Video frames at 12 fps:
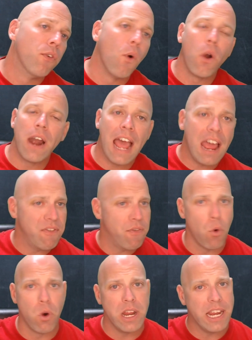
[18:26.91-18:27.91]
four nine
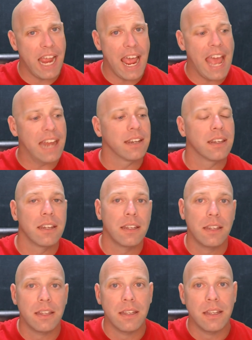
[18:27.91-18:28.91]
forty cat
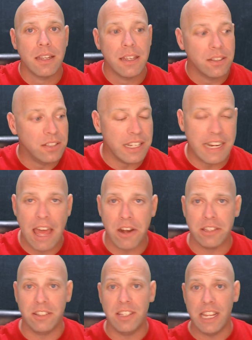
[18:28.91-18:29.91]
sitting out
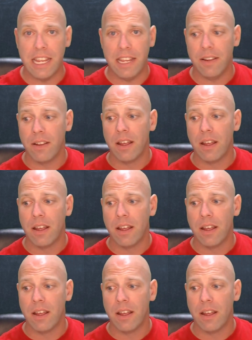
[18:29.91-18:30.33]
at Z.